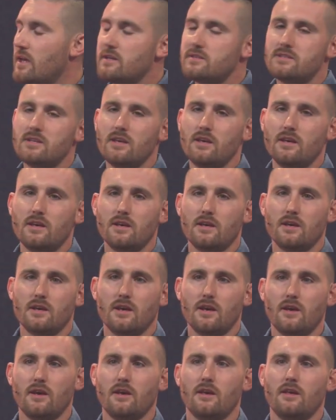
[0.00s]
You see,
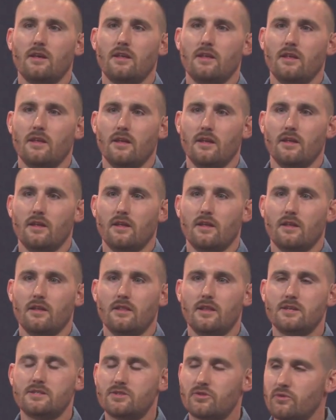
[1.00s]

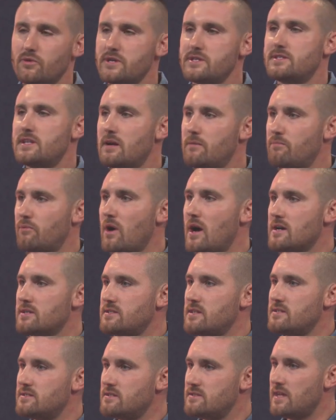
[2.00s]
this three-step
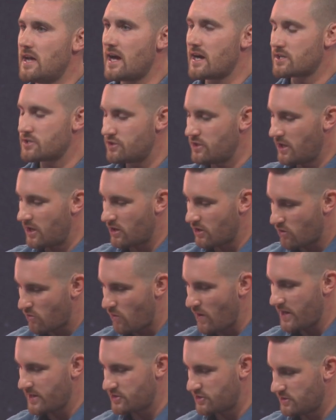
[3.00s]
process is actually an
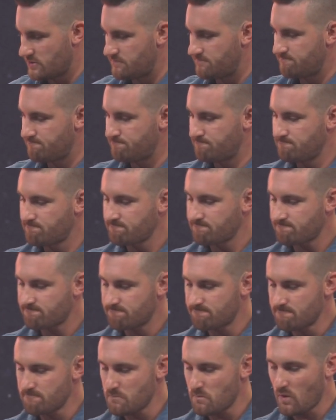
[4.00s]
equation
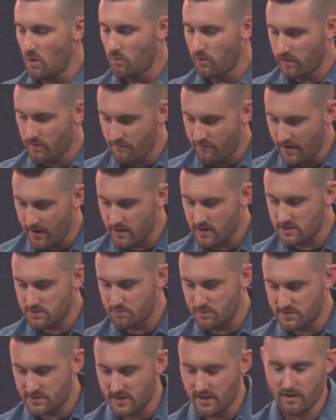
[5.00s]
with a very
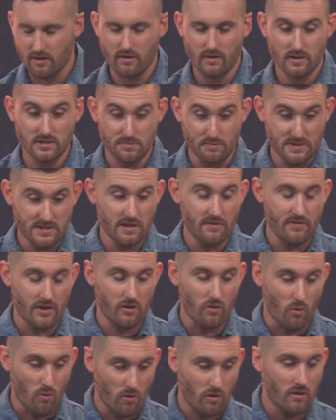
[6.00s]

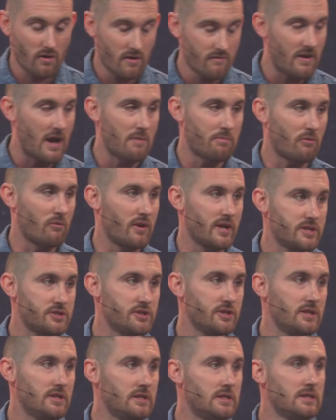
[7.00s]
specific order of
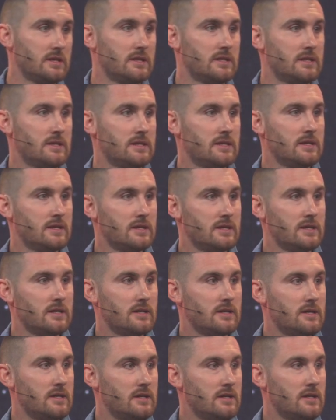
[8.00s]
operation
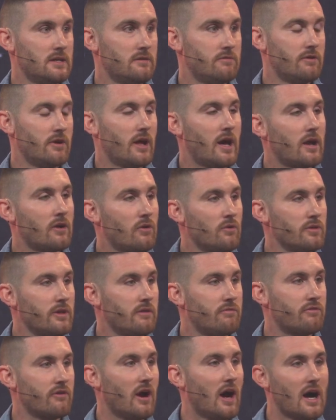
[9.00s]
for not
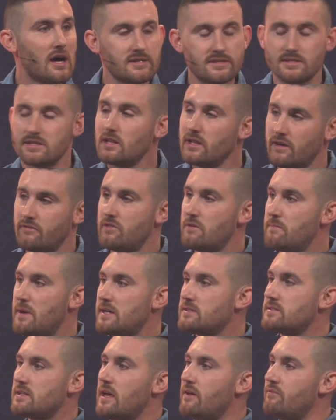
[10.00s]
only for us to live the
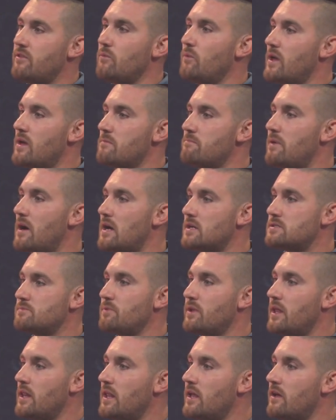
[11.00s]
best life that we can
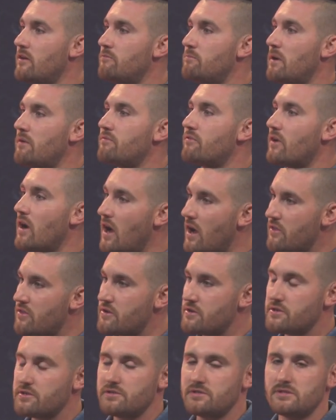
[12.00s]
possibly live, but for
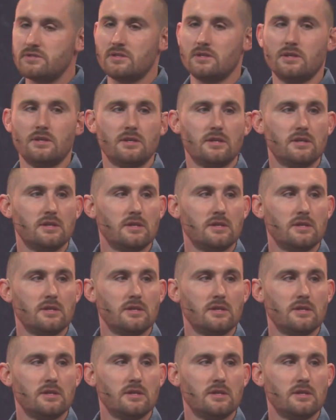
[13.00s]
others